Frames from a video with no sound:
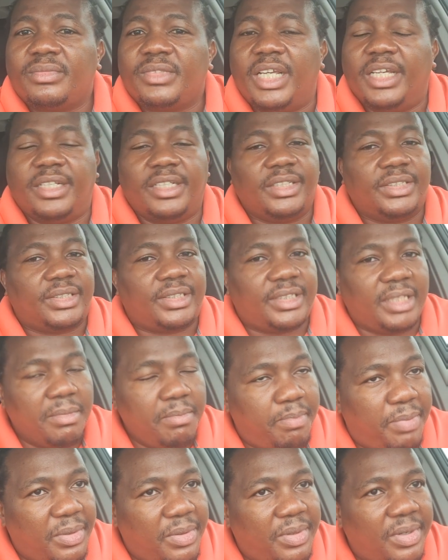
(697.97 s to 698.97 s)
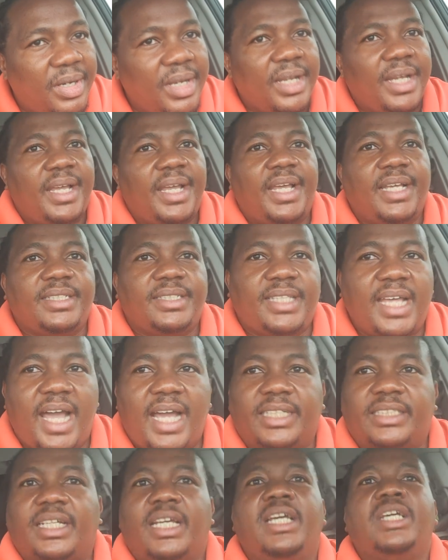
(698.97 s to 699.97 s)
It is simple as
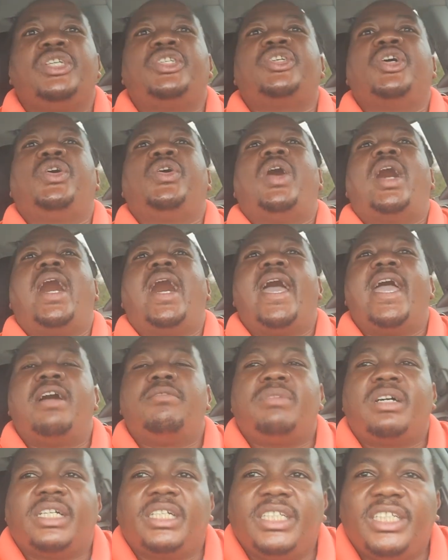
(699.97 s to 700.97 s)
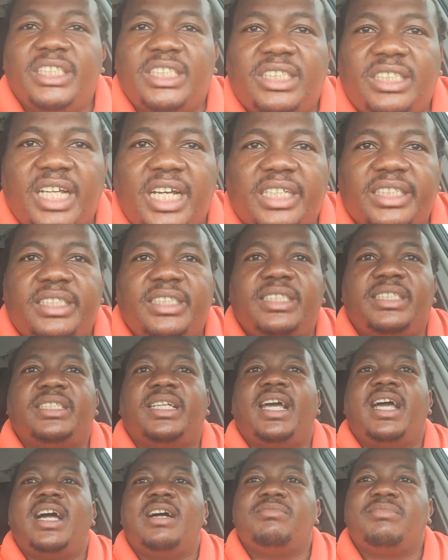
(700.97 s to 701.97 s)
that. So I am against taxes.
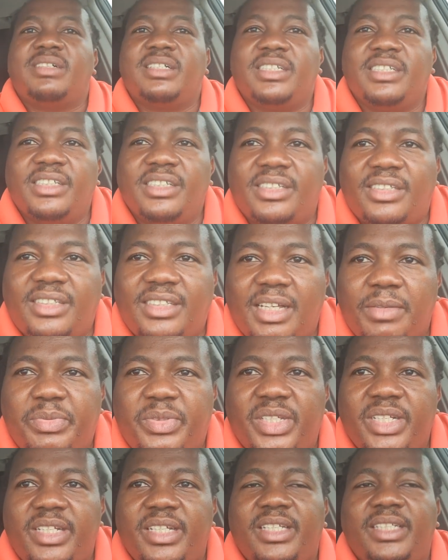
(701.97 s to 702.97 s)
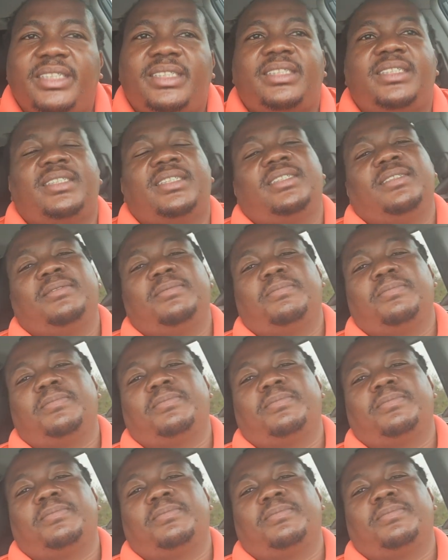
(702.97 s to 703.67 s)
I am against subsidies.